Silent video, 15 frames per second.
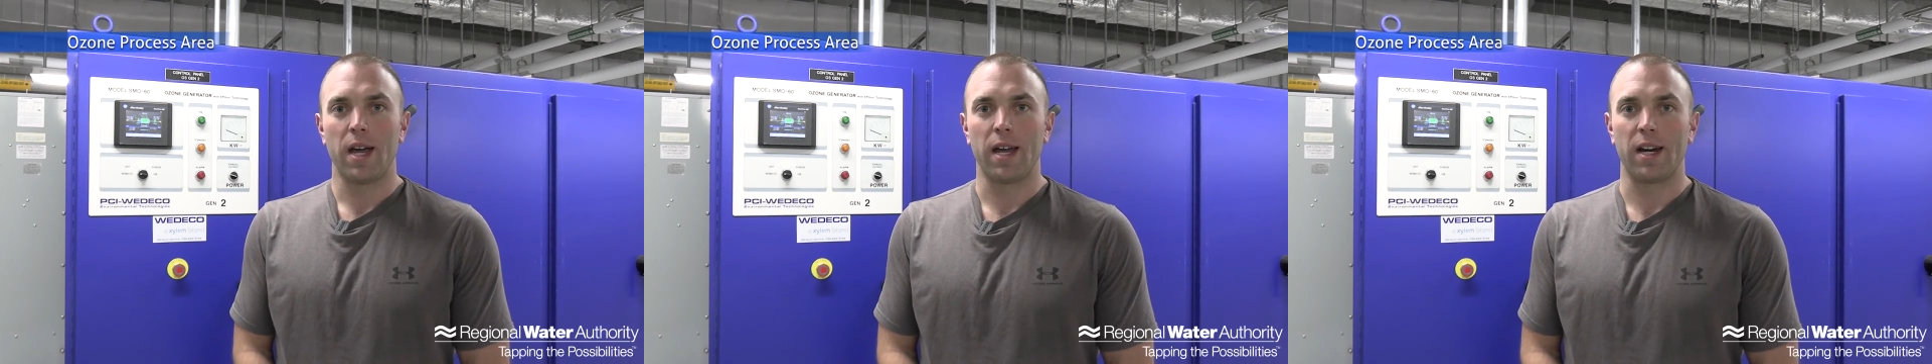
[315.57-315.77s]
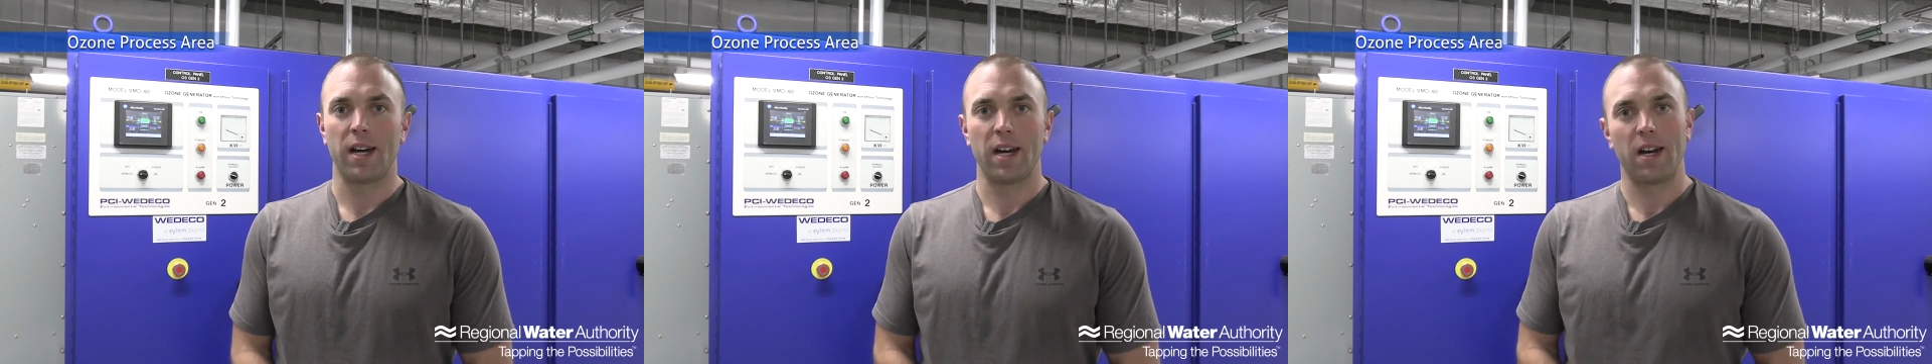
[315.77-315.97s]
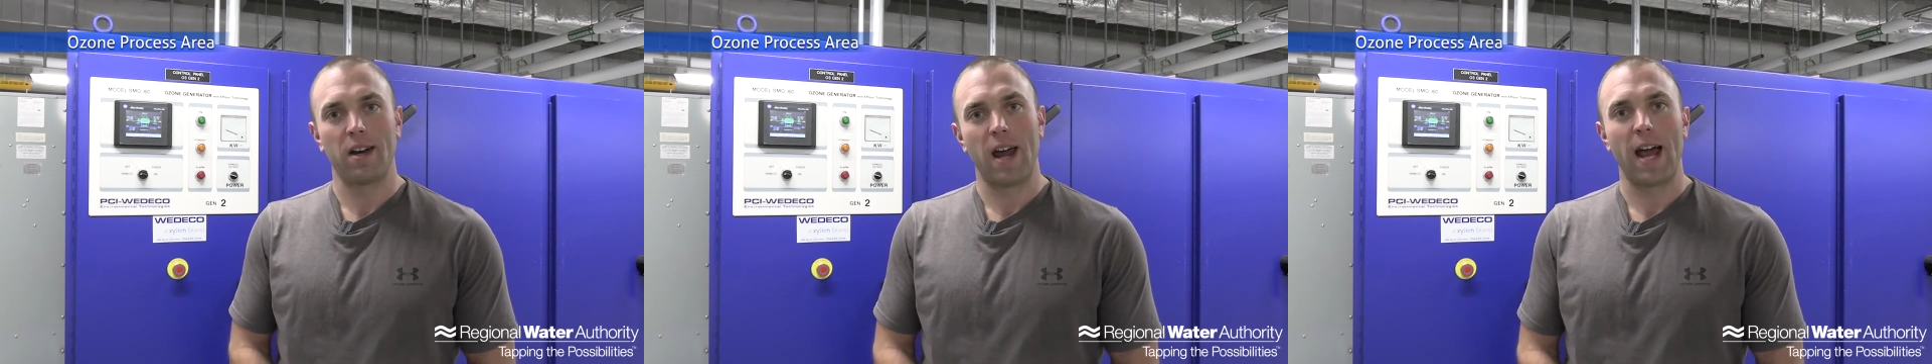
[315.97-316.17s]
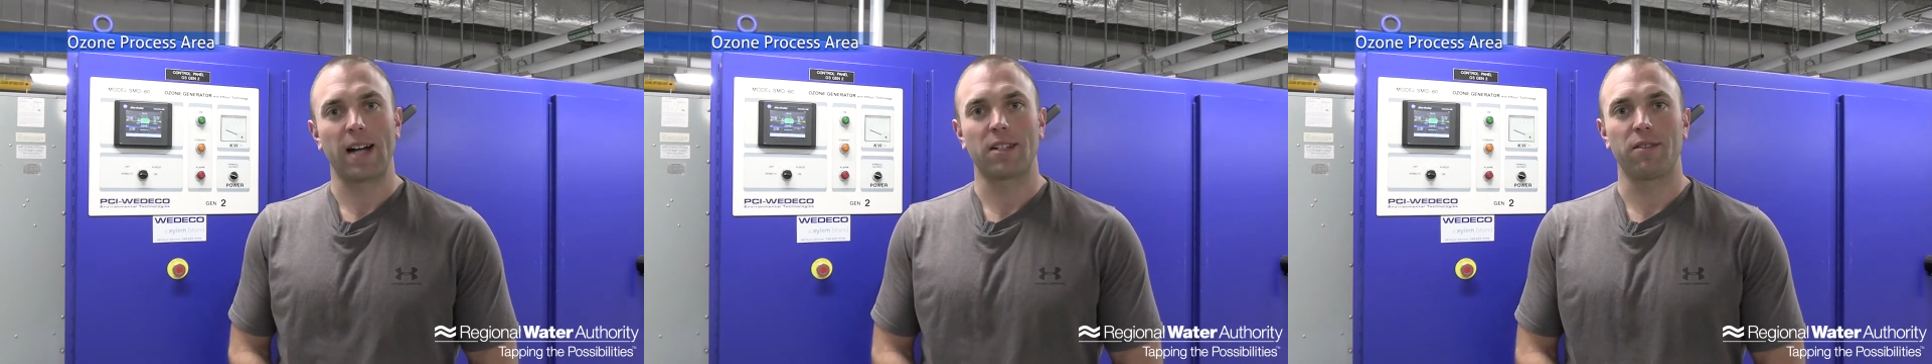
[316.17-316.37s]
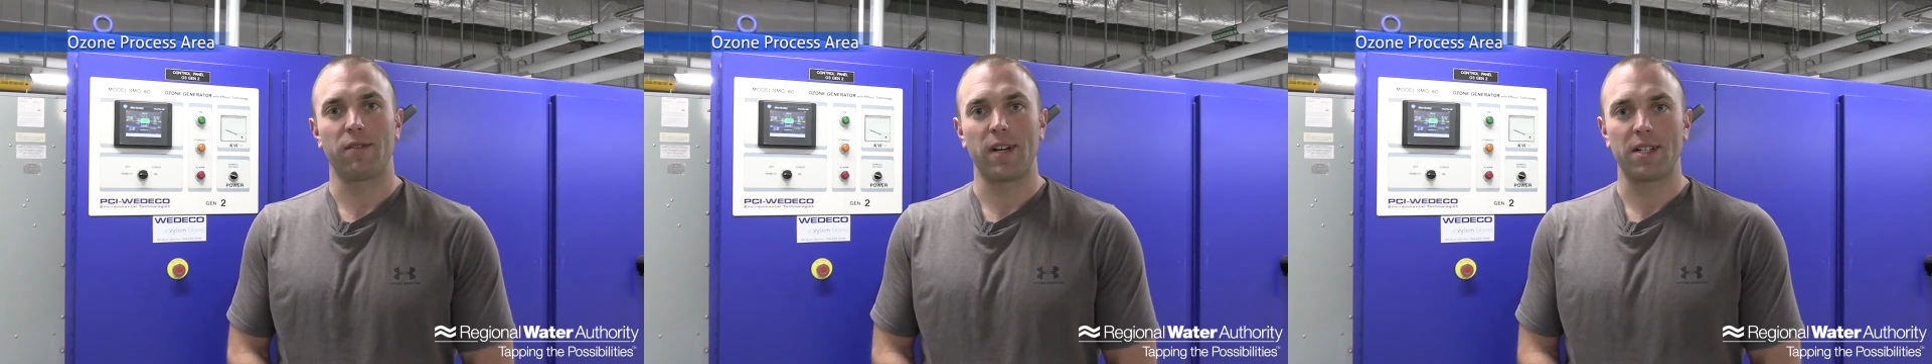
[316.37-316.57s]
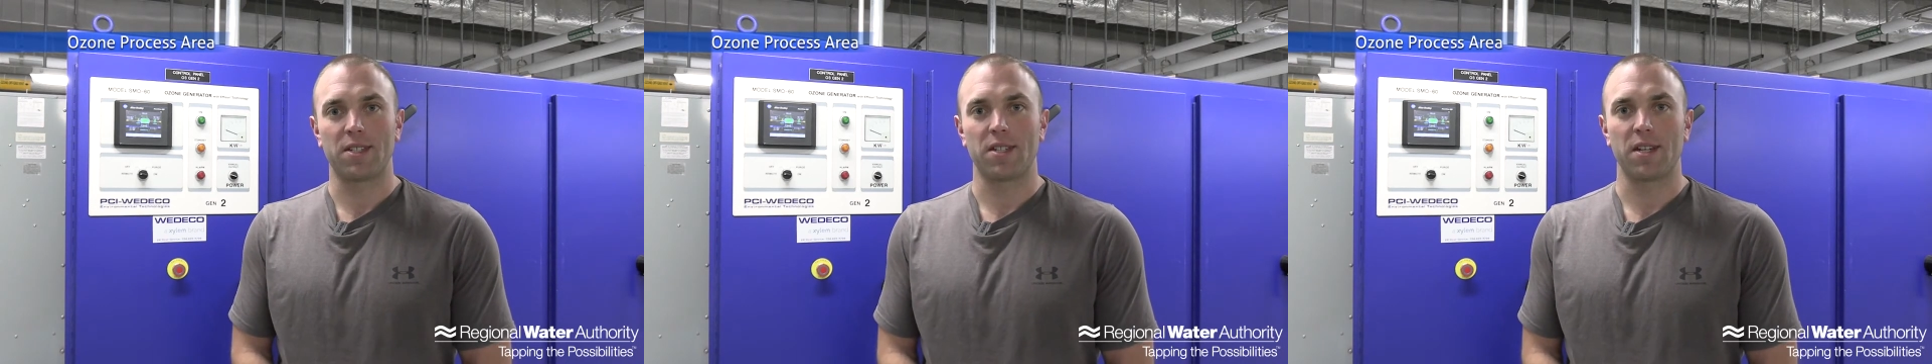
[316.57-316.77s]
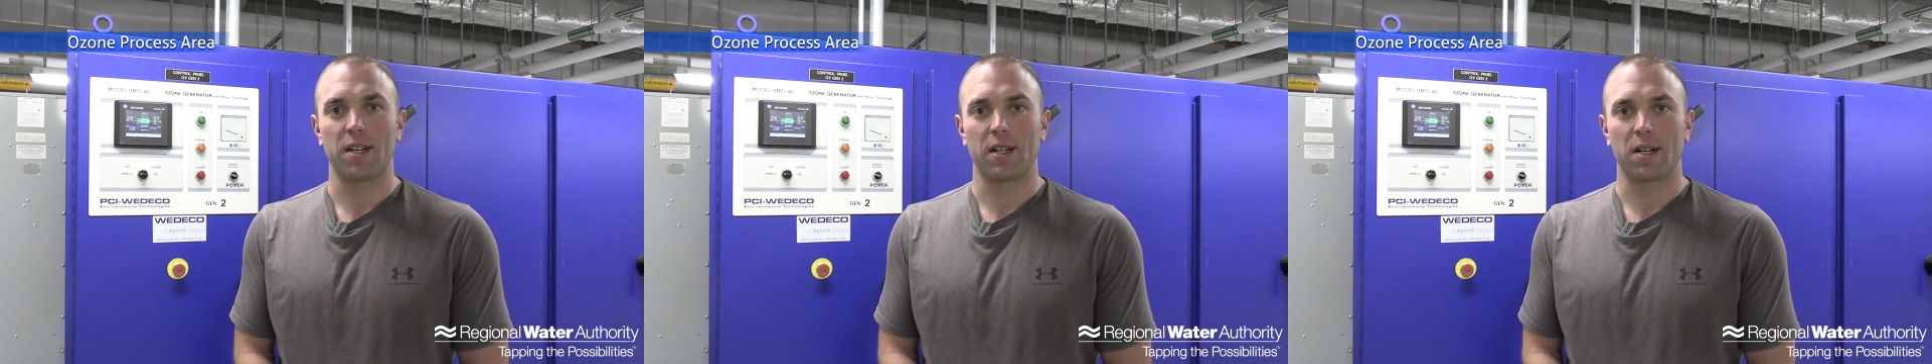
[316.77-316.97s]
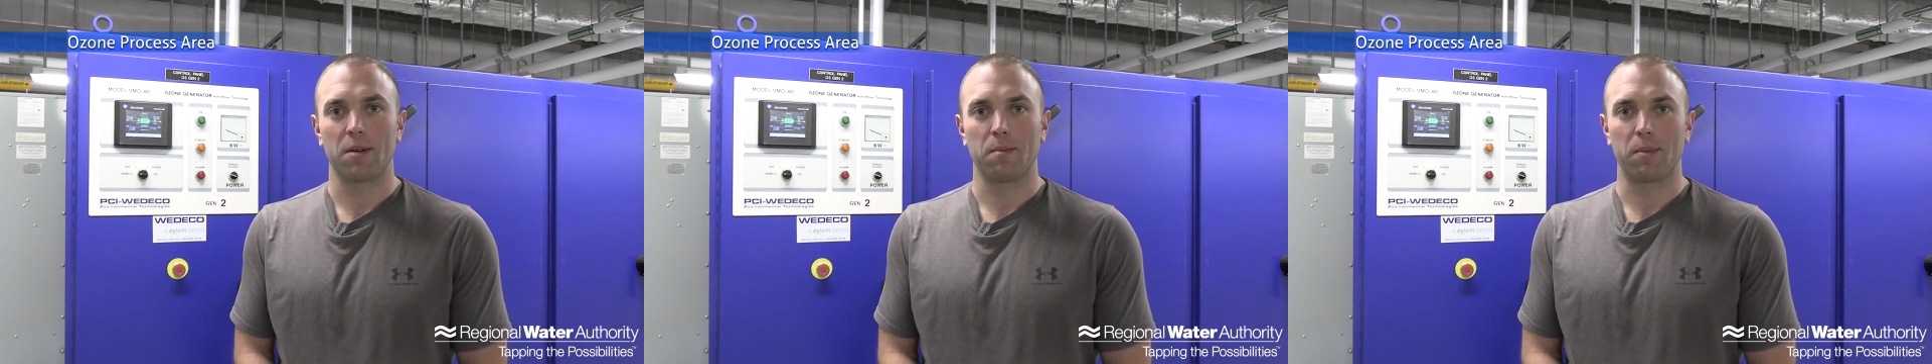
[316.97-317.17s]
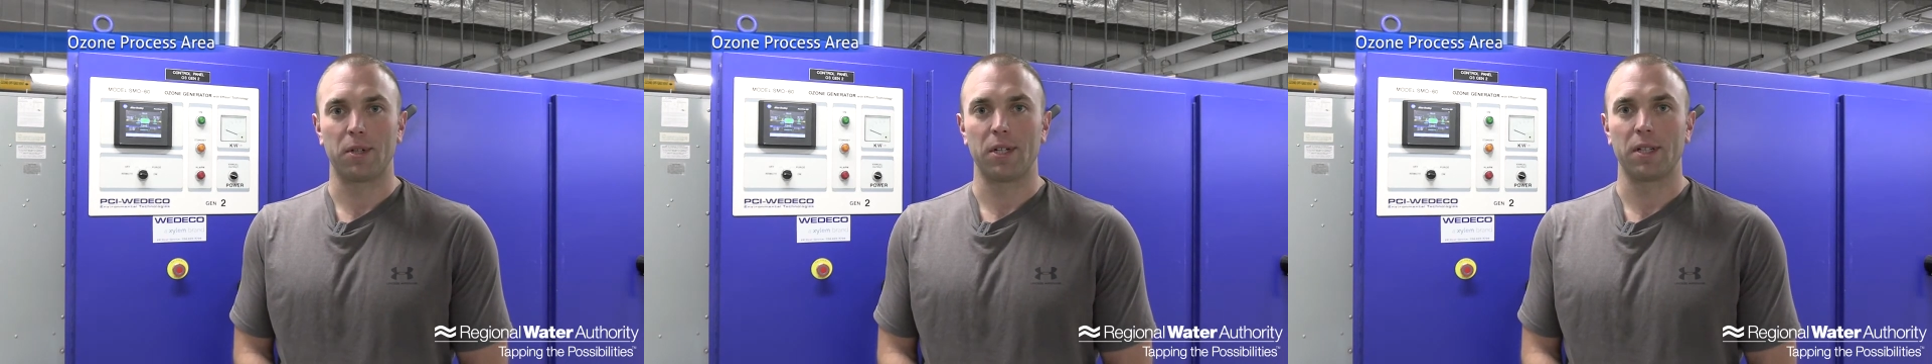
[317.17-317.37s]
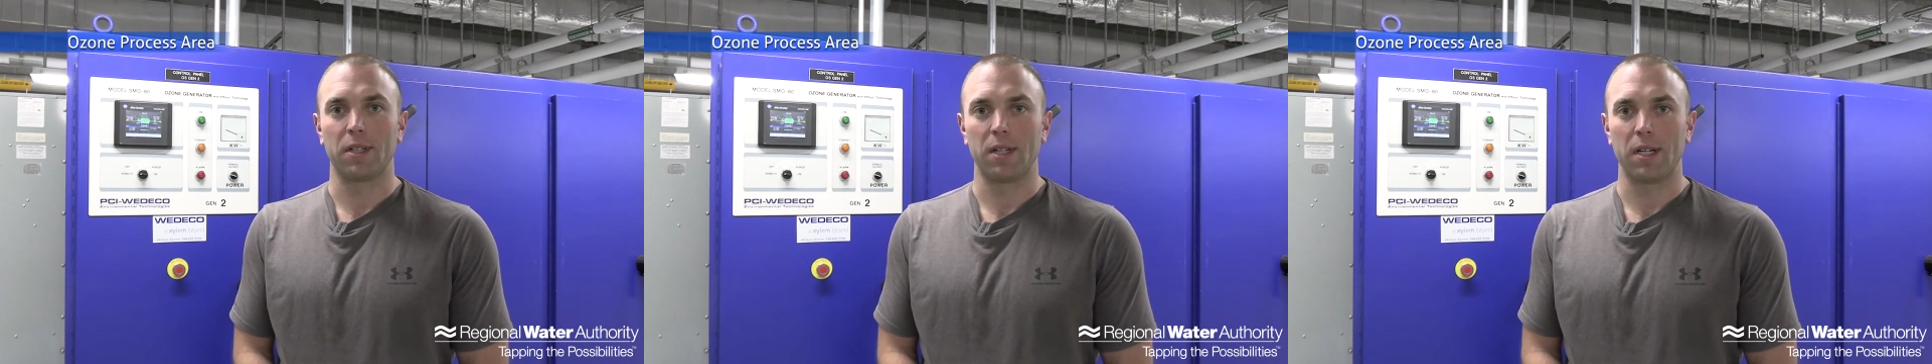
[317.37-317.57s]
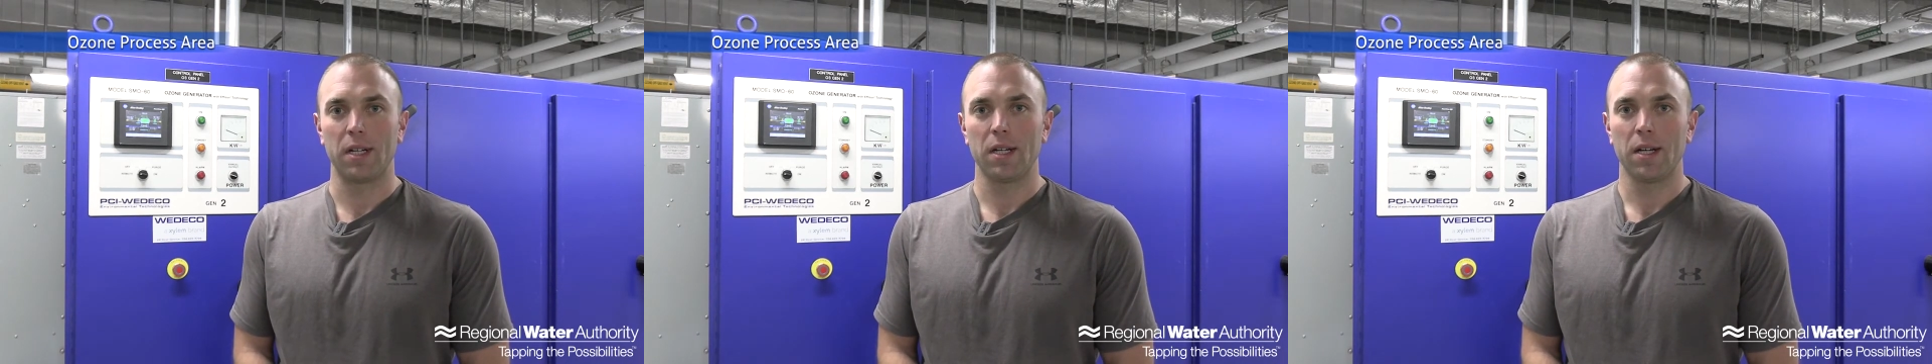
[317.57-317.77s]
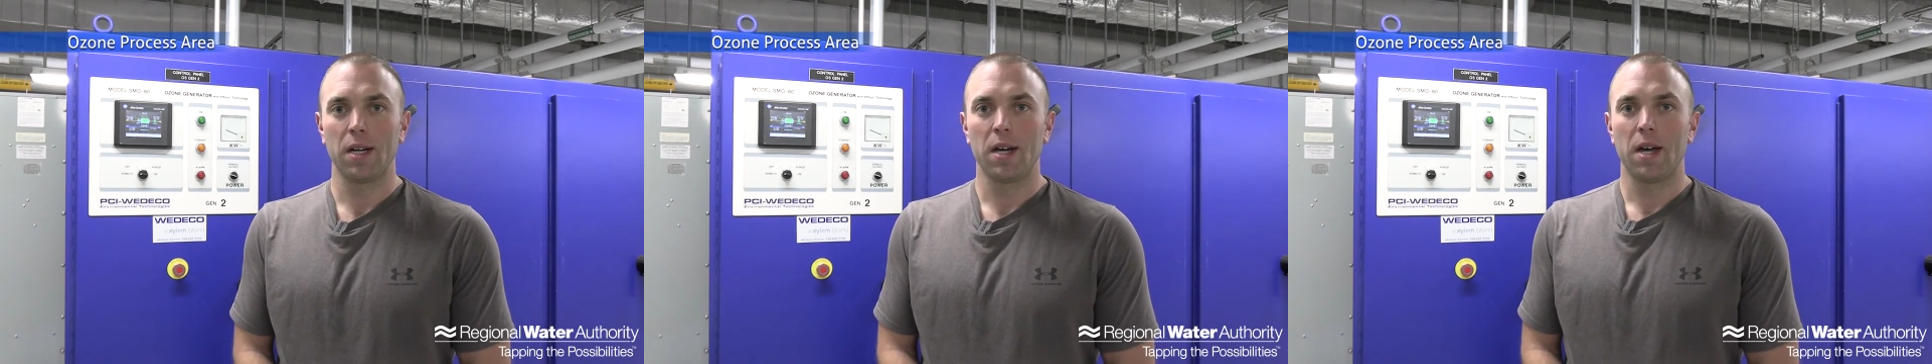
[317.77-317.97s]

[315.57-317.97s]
and it inactivates it completely